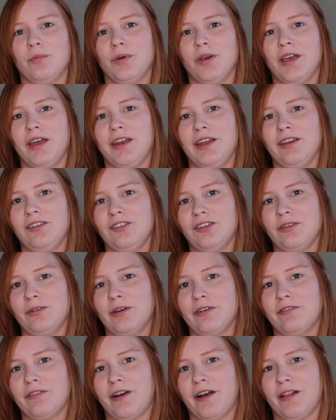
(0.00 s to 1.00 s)
We're going to do
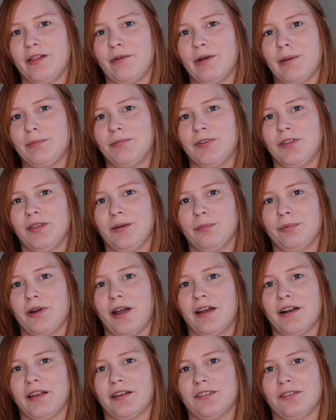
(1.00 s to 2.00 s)
a follow-up to the
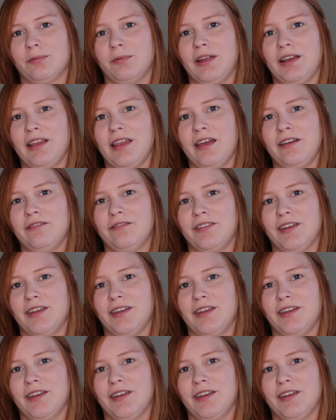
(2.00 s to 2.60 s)
Products We Love